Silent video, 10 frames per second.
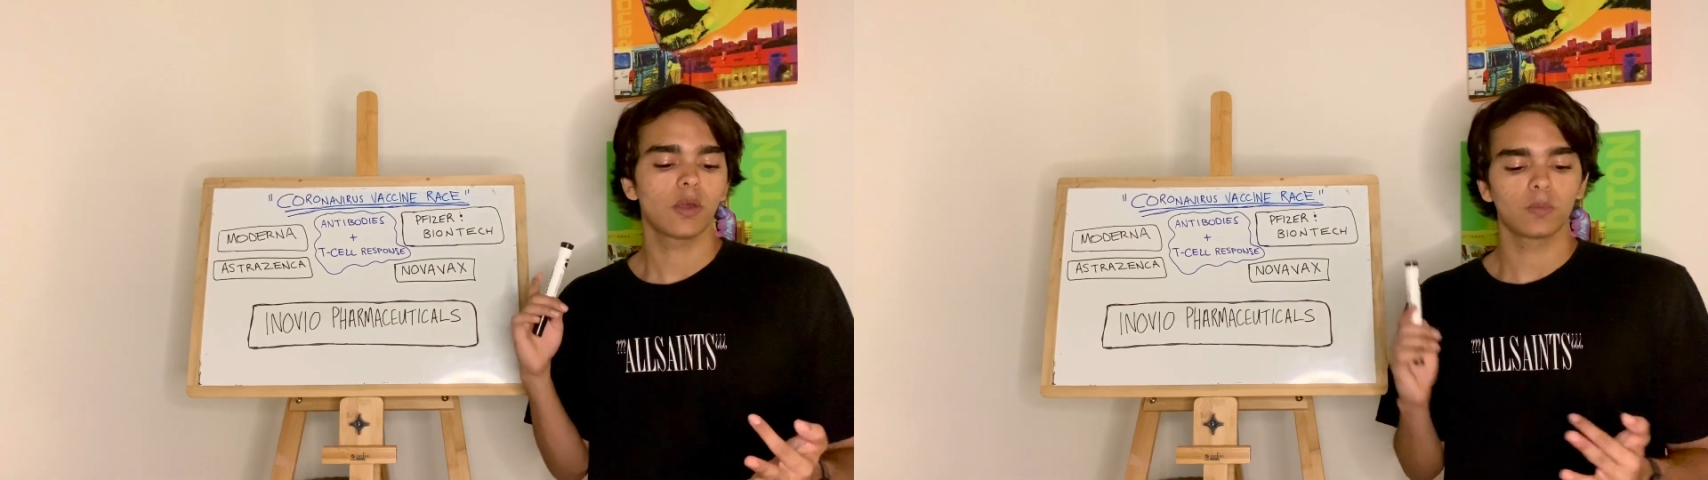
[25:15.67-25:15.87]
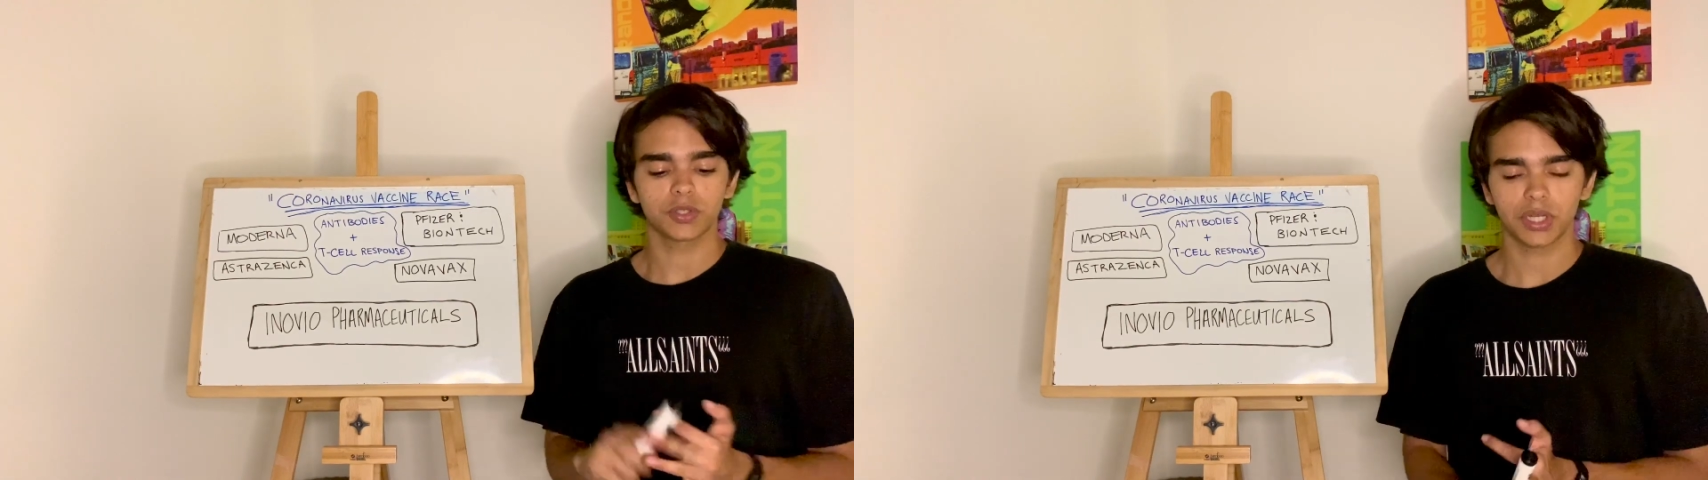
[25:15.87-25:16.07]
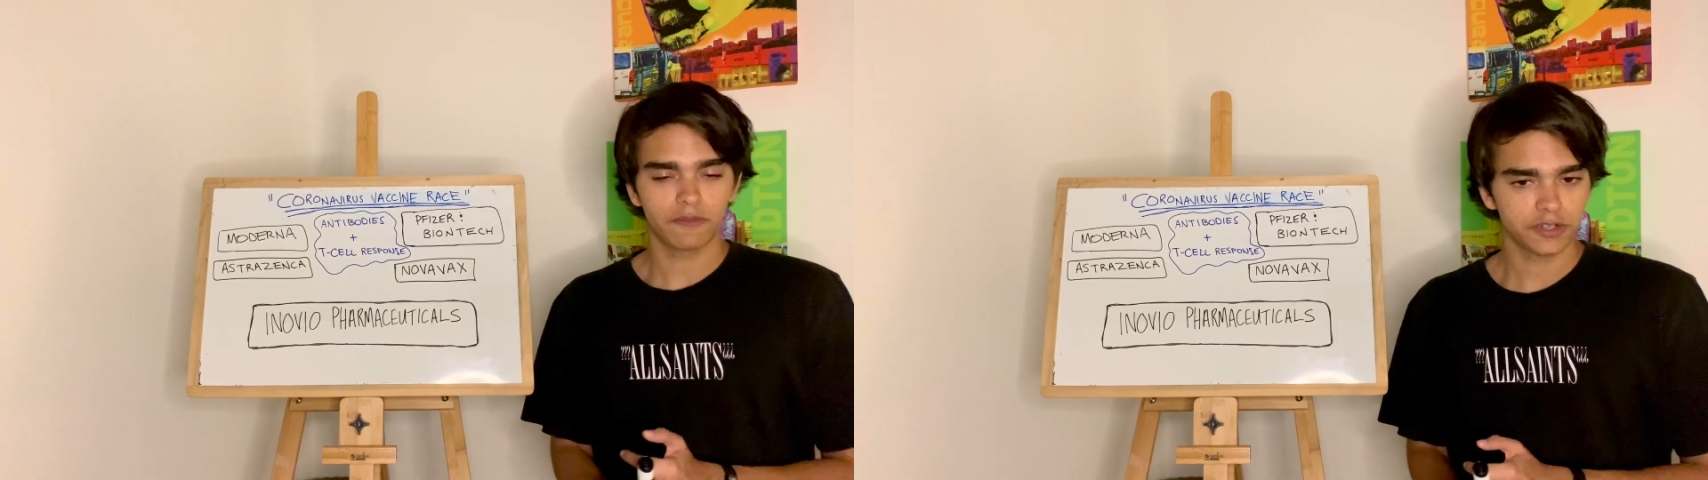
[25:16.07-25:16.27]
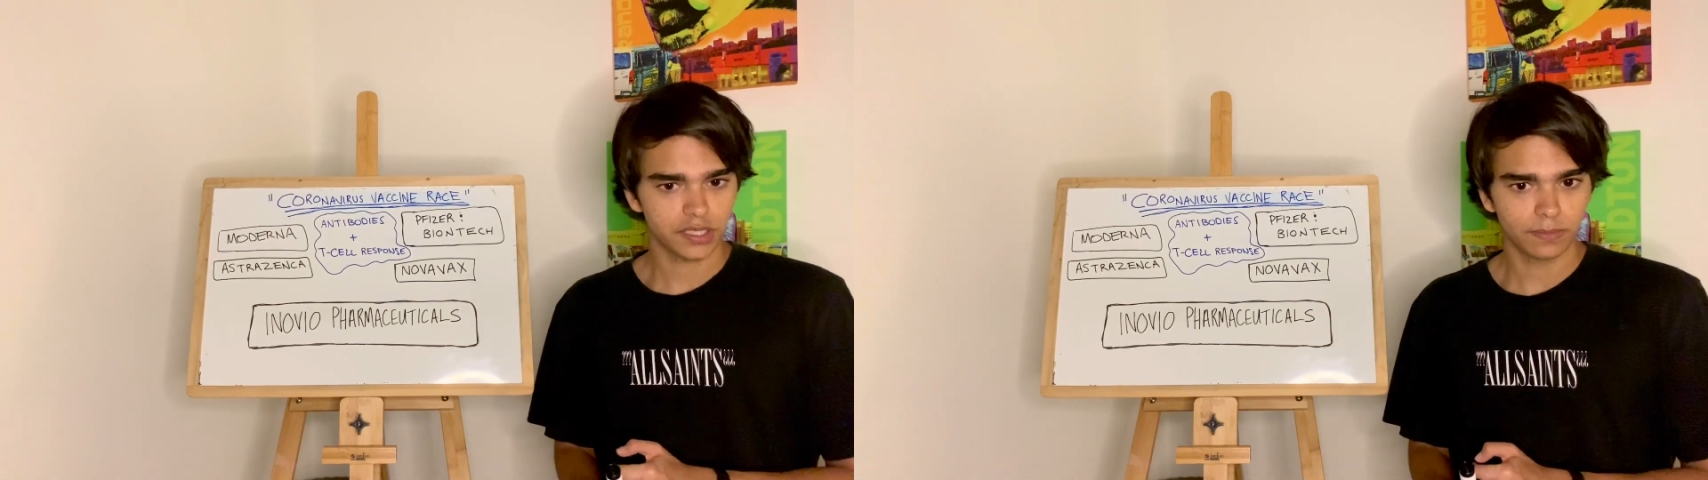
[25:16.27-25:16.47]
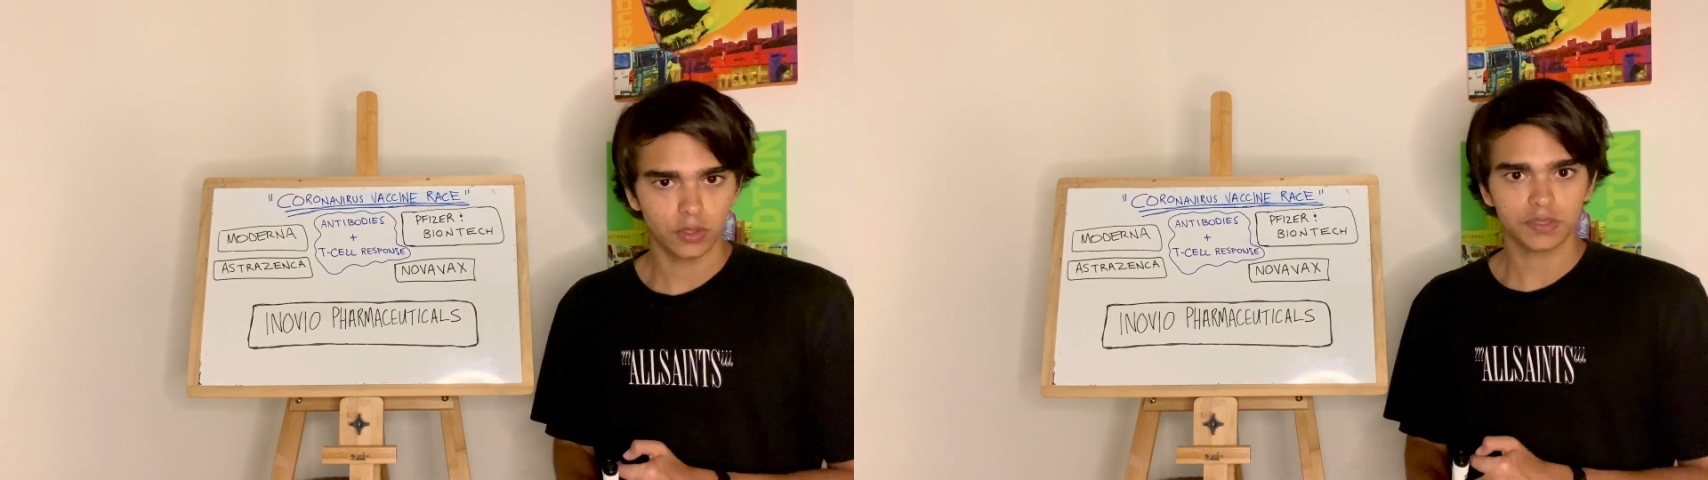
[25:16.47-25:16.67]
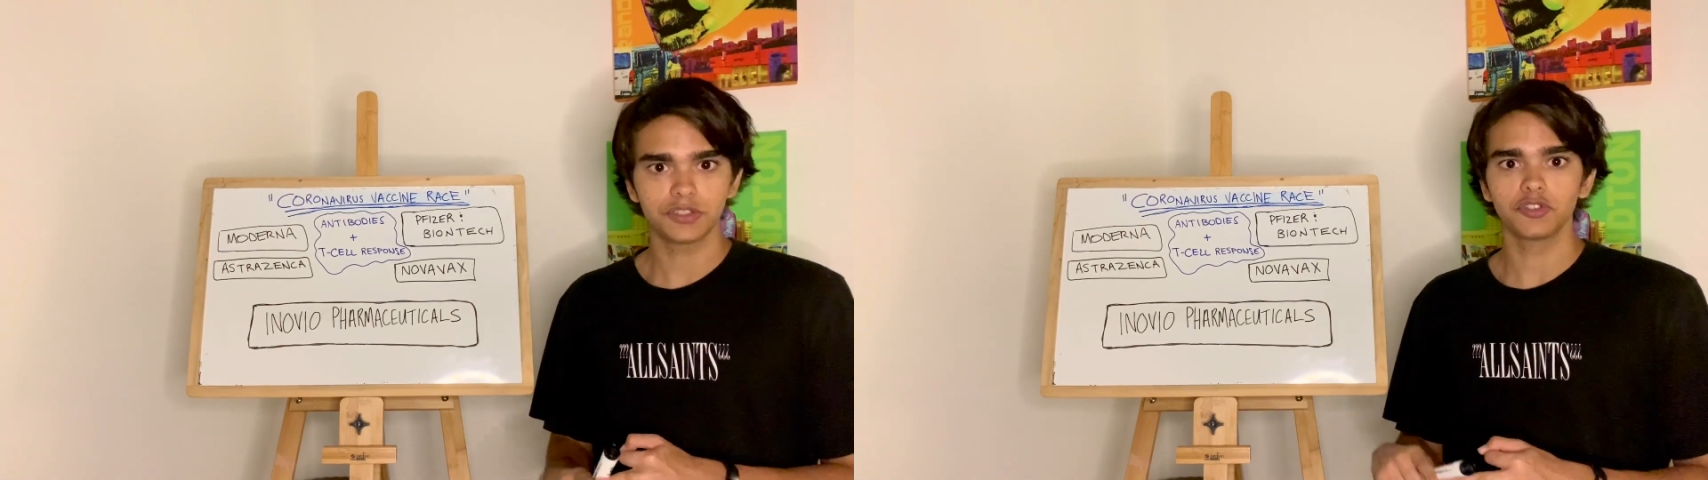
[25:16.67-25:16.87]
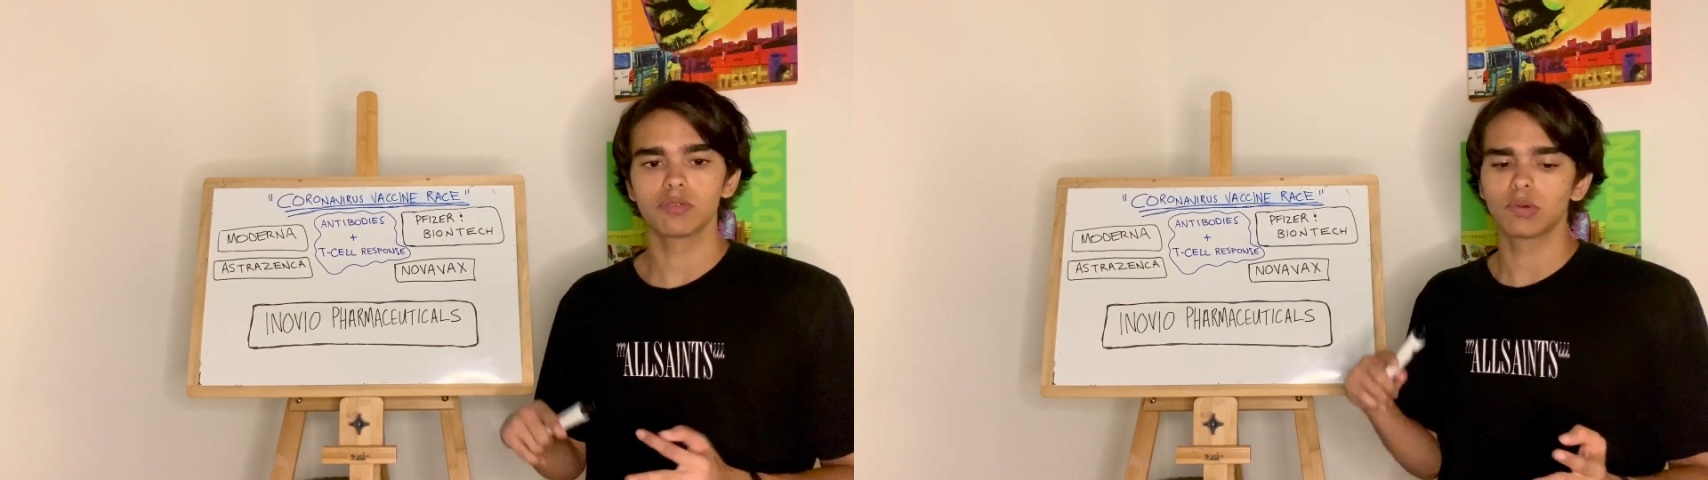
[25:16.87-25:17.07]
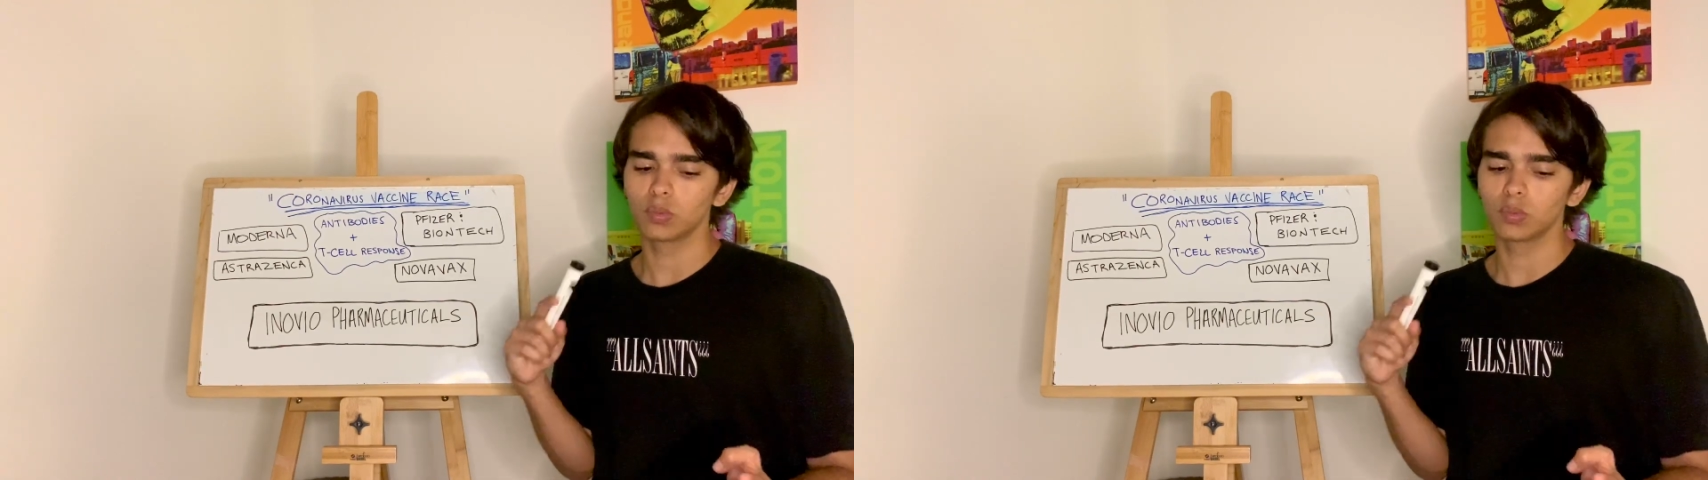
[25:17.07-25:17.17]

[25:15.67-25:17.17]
whichever is the most durable,